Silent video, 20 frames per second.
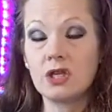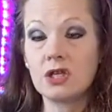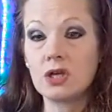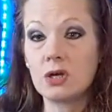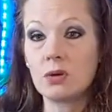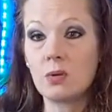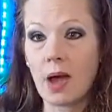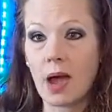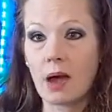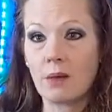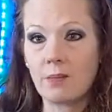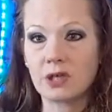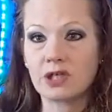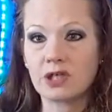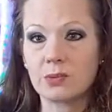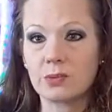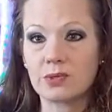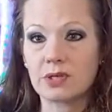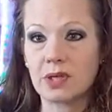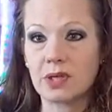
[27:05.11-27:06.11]
knew how
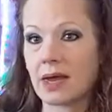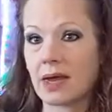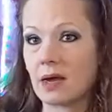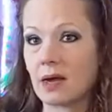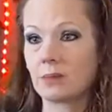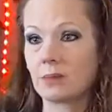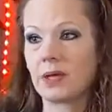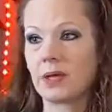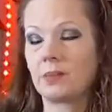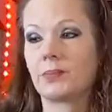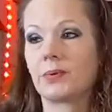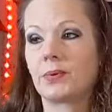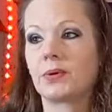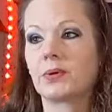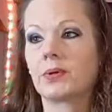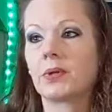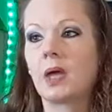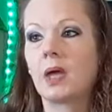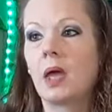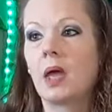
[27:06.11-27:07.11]
much it was going to help
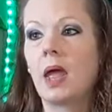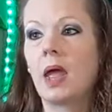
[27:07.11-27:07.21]
people.